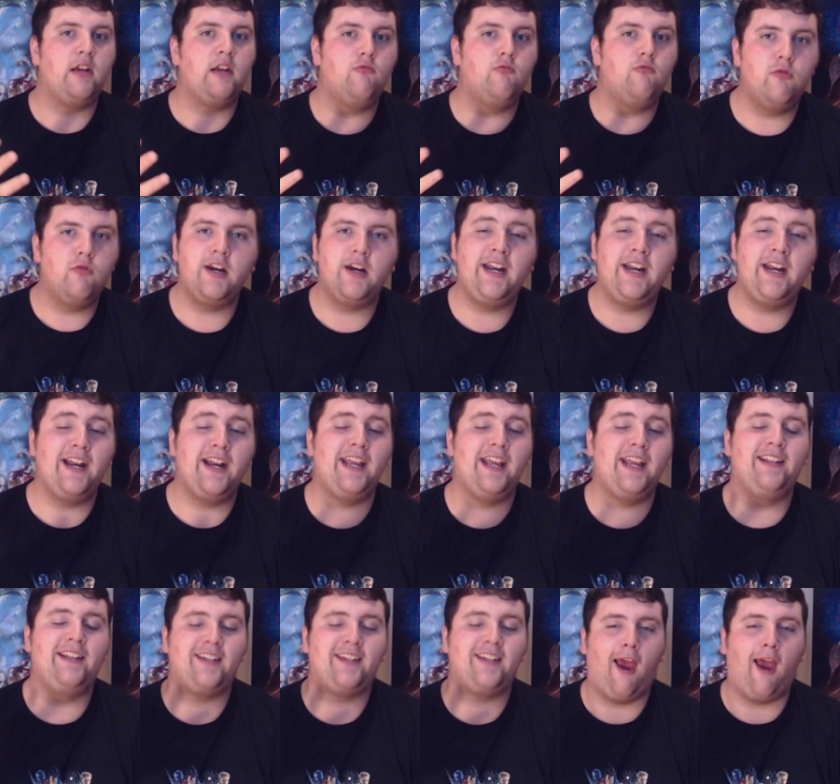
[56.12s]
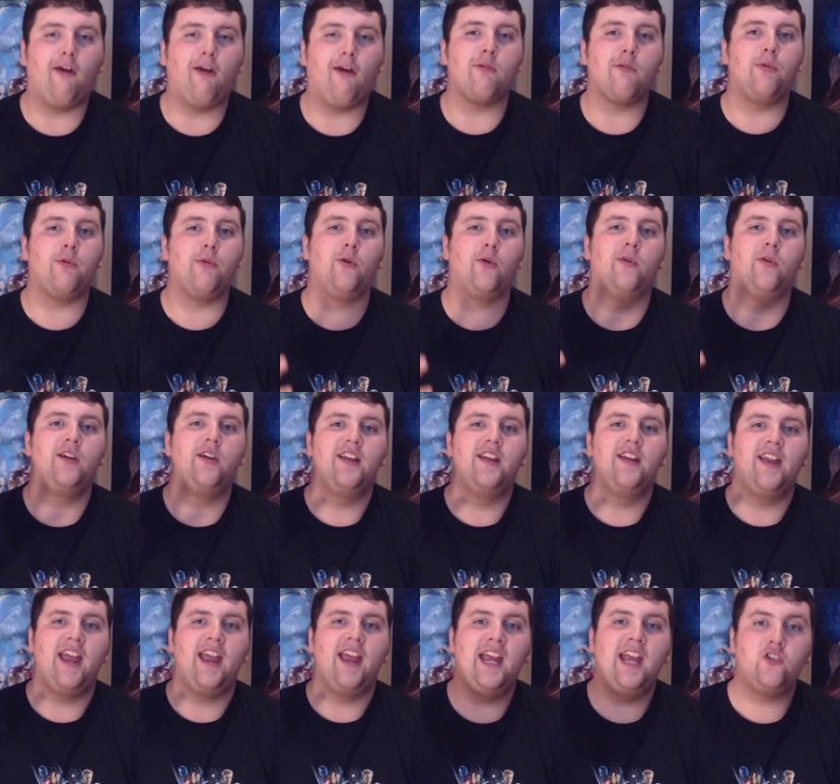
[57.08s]
really terrible
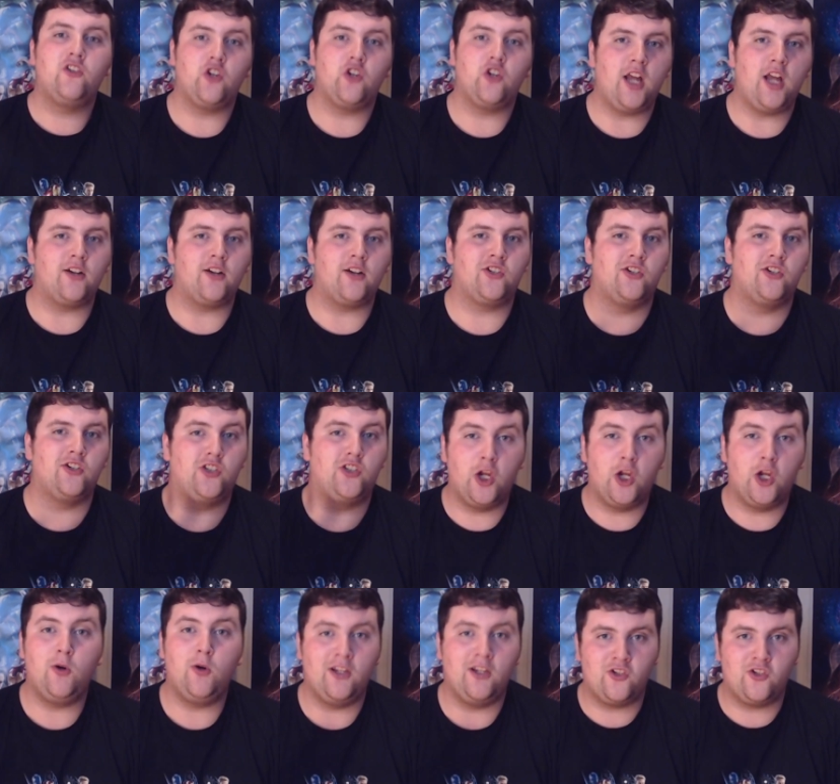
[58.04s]
introduction to this